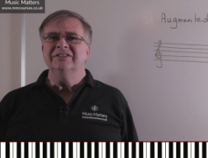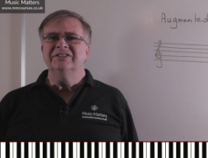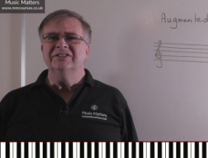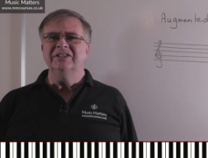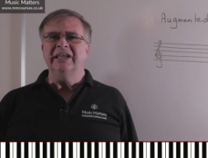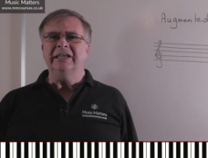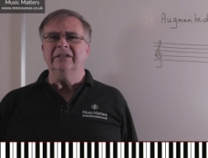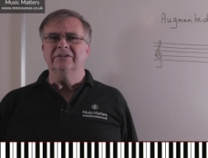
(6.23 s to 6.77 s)

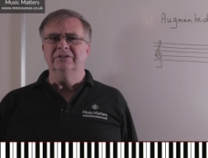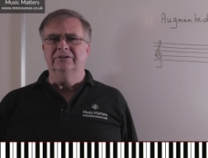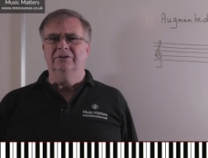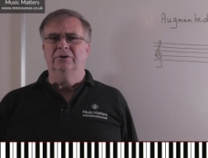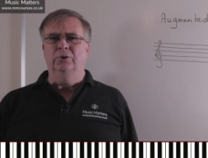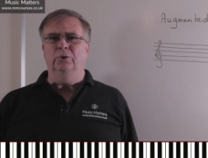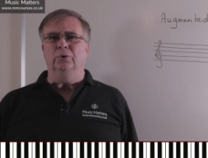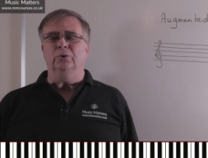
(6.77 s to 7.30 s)

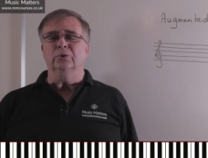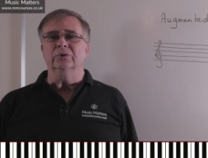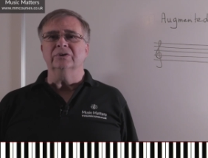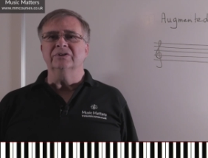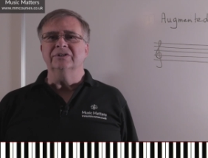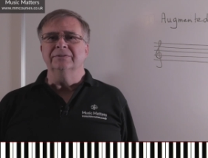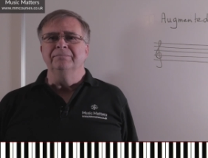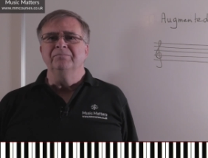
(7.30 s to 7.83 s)
sixth
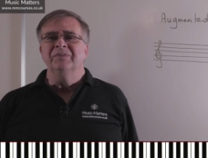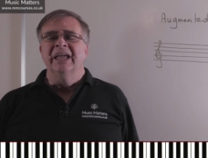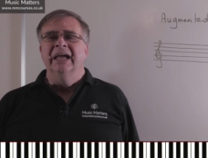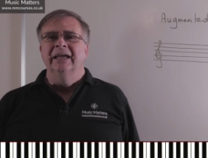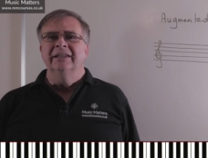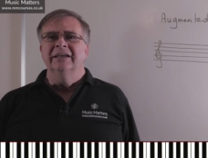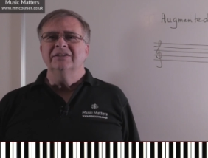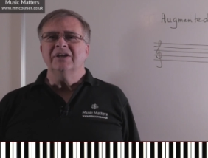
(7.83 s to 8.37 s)
chords.
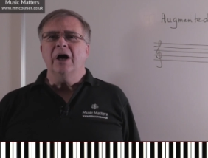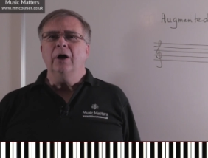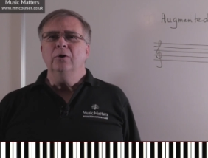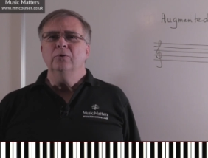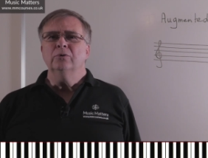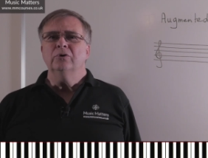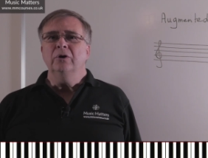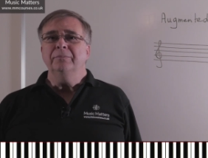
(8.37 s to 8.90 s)
There's a
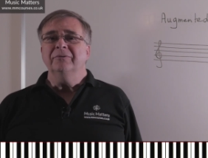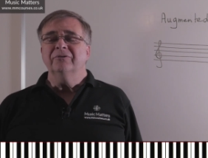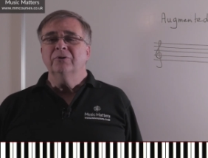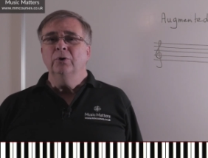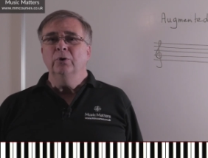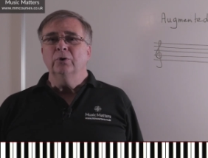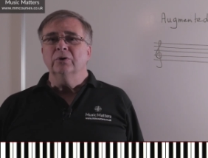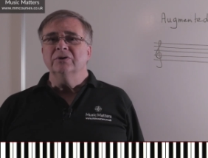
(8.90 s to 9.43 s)
whole group of
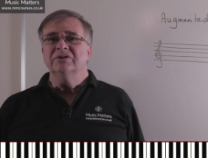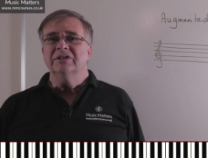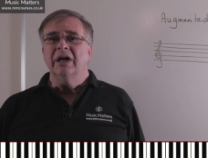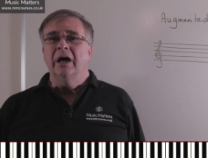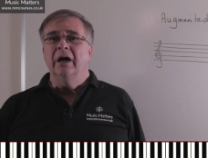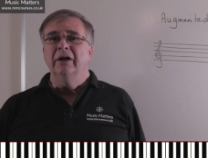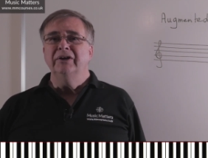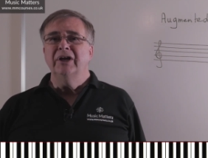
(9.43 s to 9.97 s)
chords that
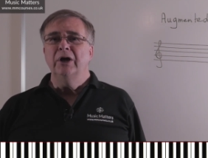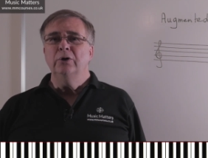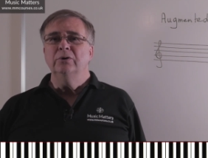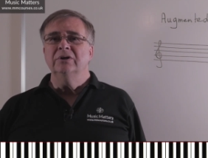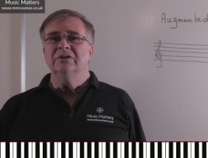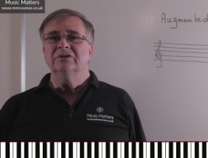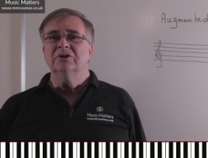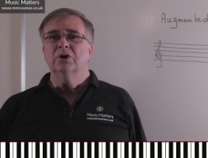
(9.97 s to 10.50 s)
are
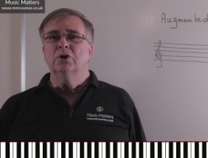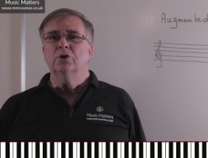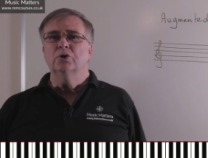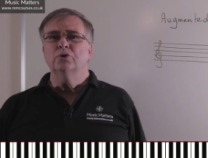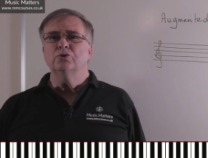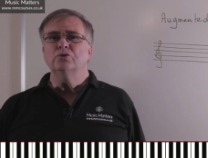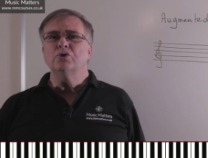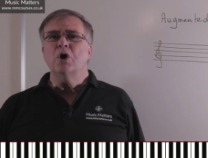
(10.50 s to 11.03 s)
known as
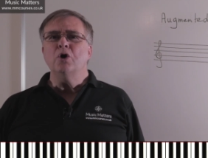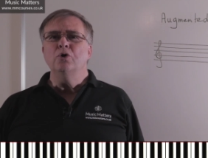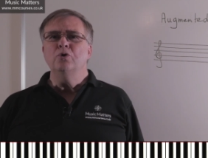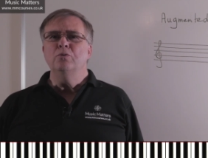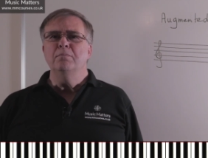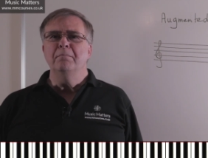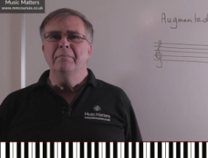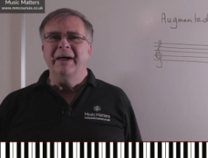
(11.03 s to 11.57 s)

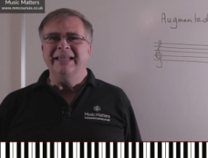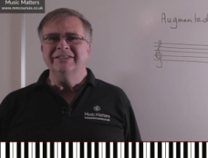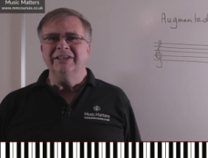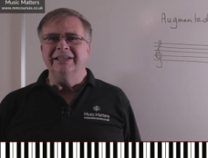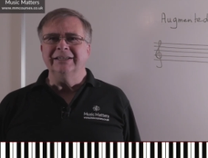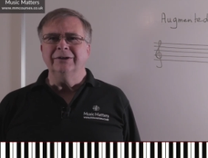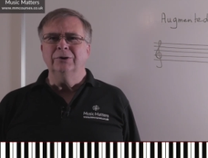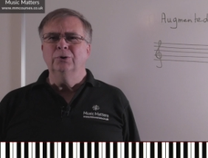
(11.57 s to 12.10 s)

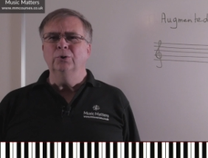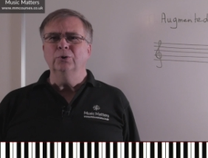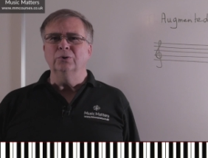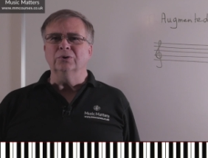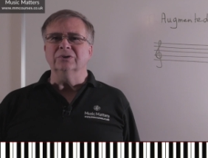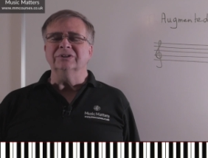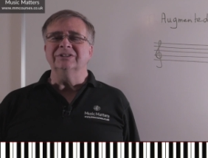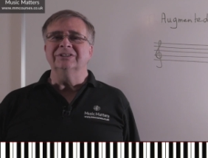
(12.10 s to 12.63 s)
chromatic
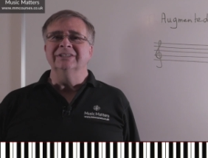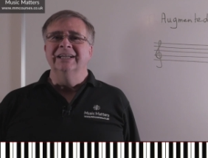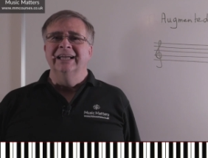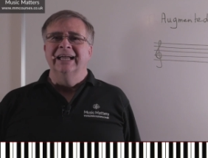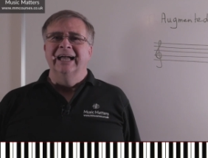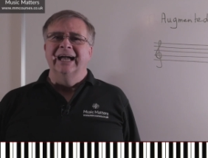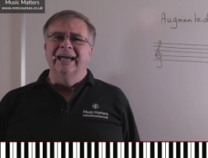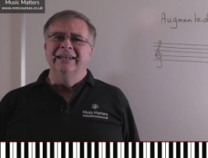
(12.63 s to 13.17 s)
chords.
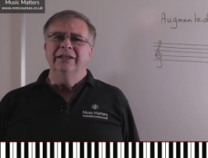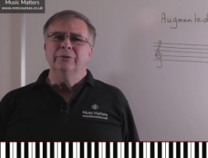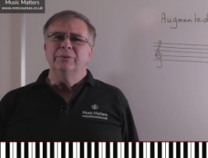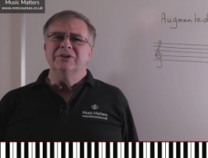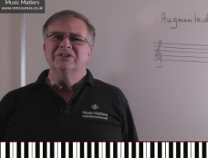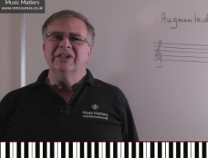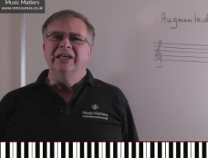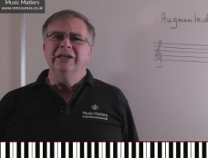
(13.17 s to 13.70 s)
In other
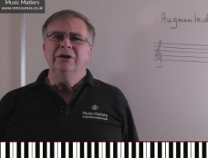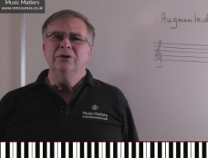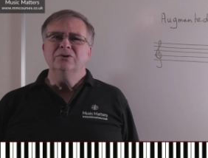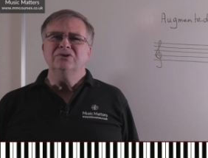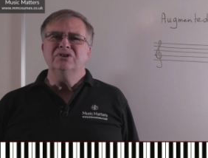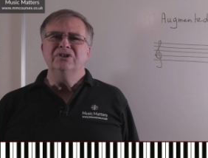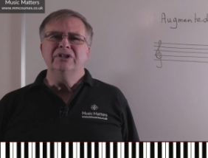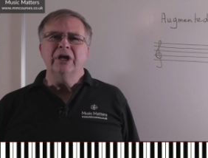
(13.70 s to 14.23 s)
words, they
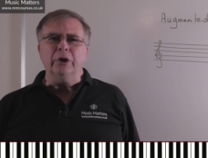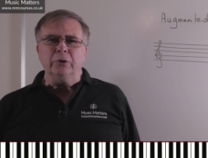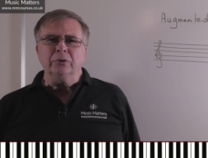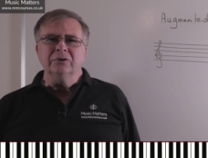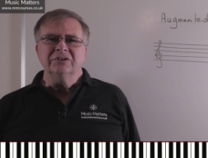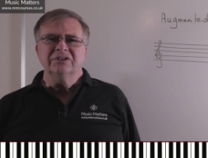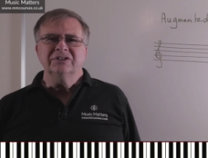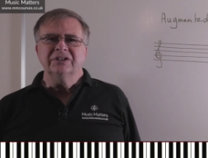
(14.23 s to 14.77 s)
use
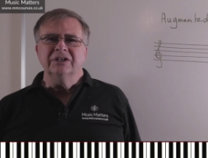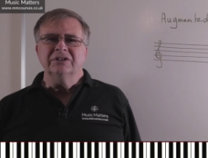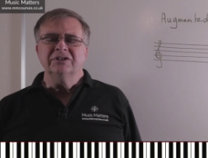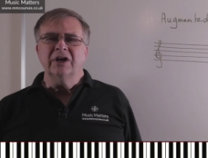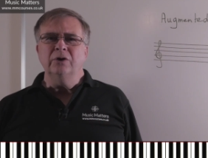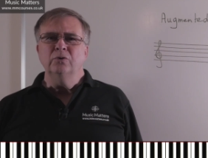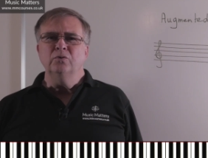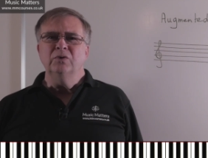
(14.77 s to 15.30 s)
notes that
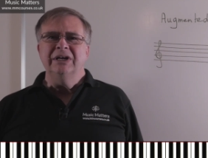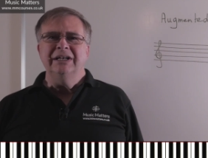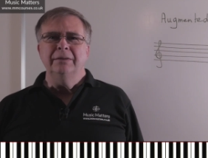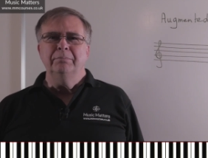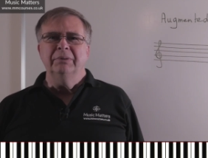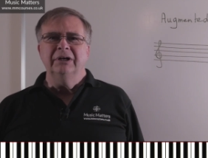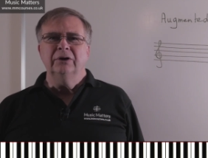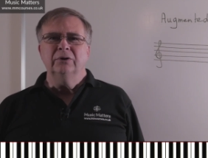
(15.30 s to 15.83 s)
don't really
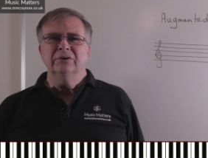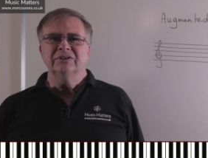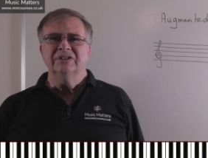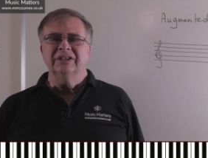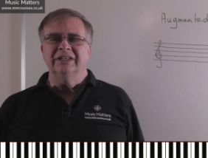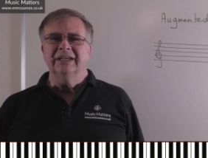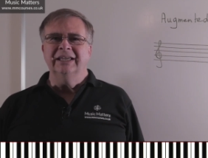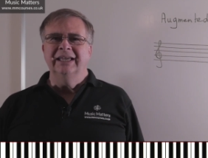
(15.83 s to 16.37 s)
belong
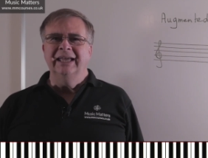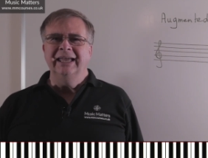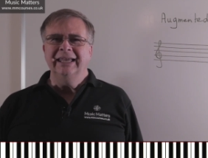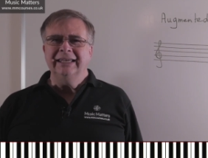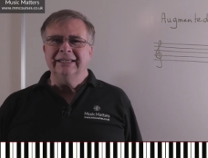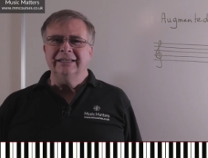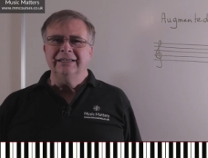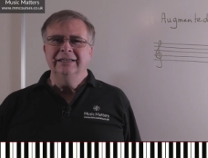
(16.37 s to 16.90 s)
to the
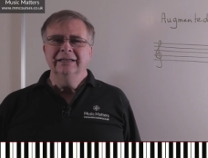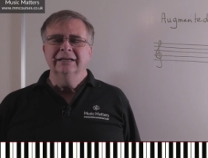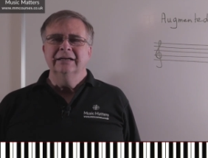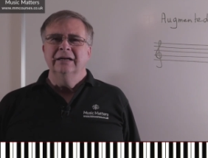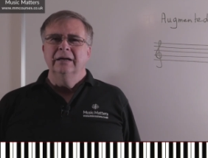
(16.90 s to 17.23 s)
key,